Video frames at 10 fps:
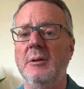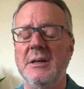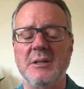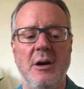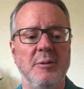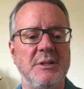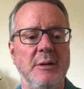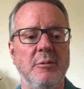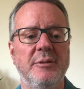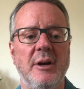As I always say,
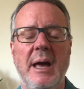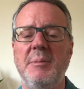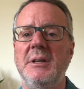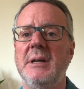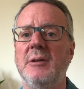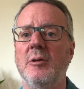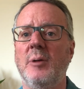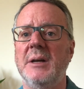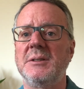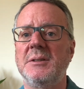we're very happy to take
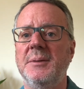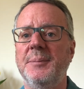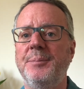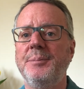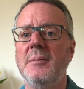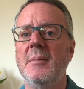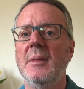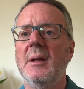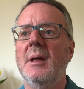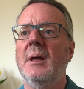requests.
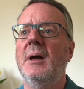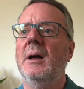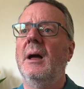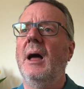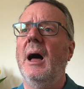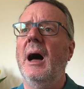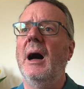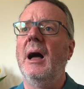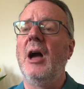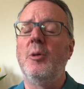
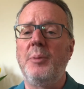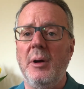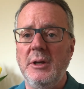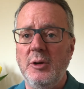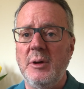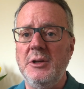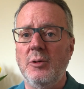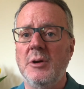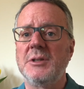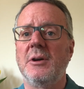I hope you and
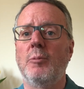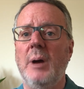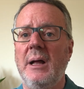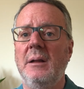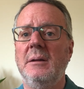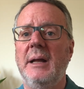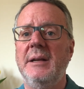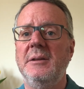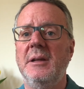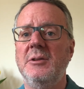yours are well
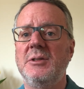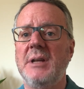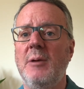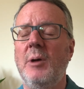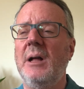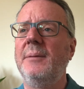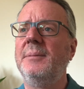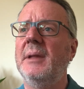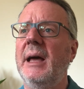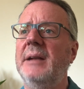and that you stay well,
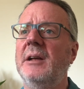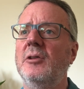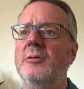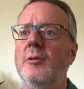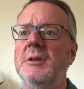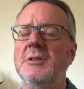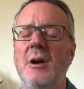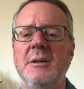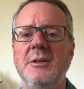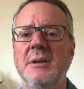and I look forward to
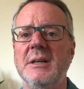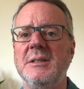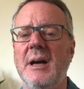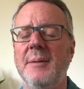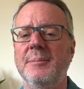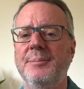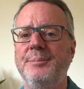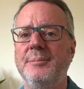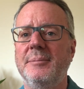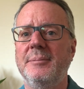talking to you next time.
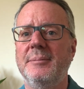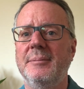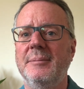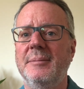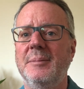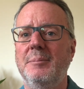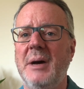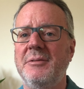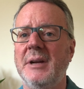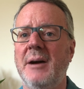
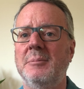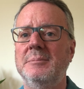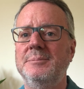Bye for now.